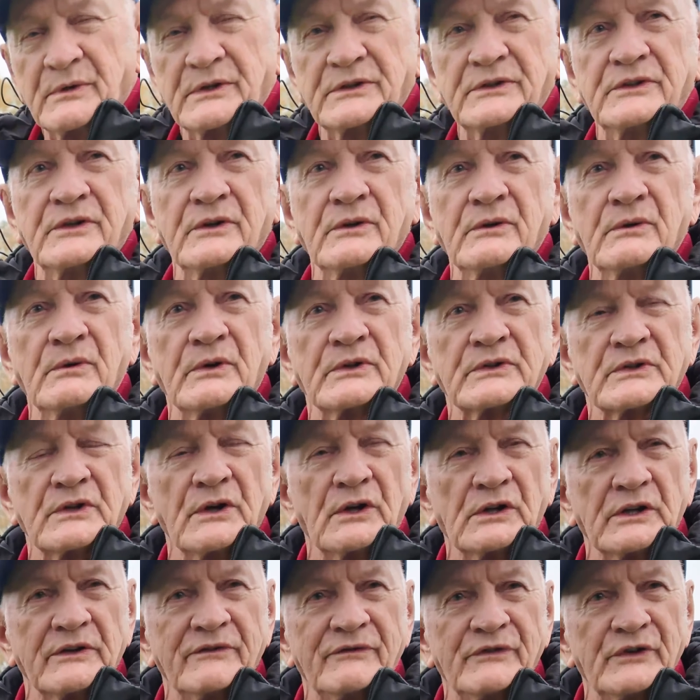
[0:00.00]
we'd do what's
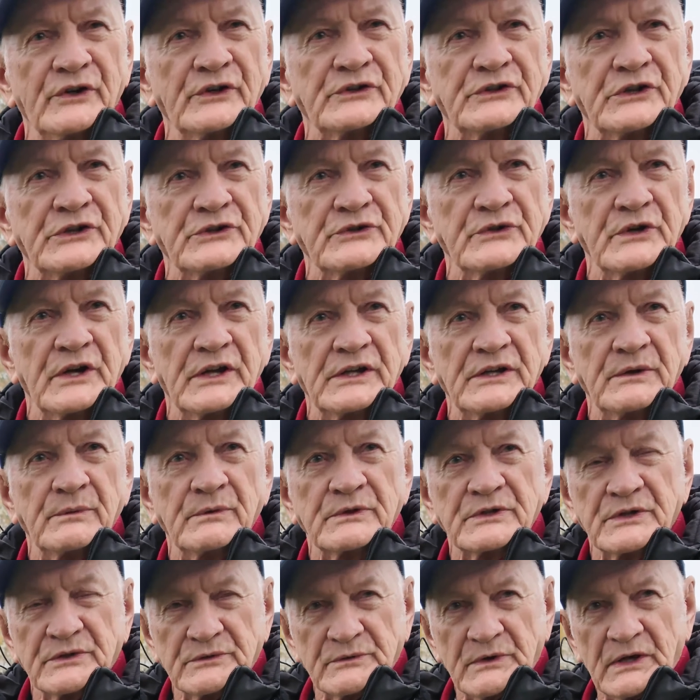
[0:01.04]
called a verti-draining,
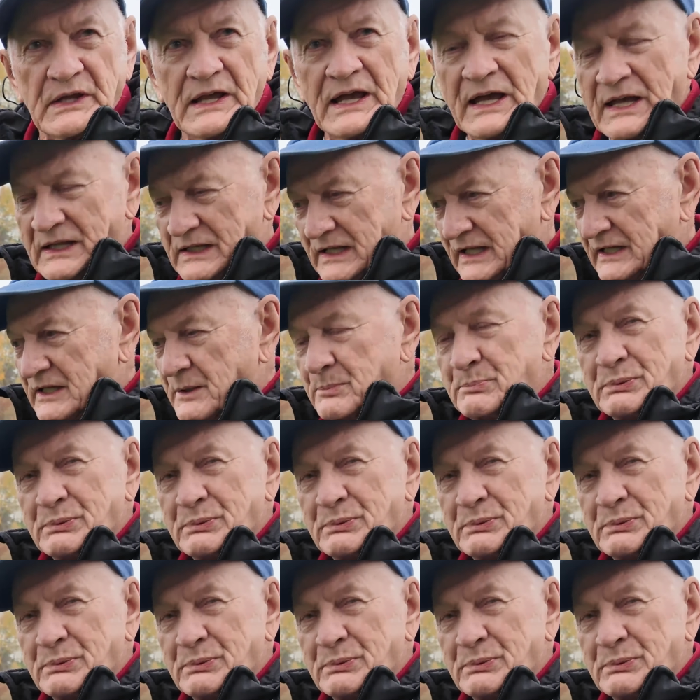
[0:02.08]
which is like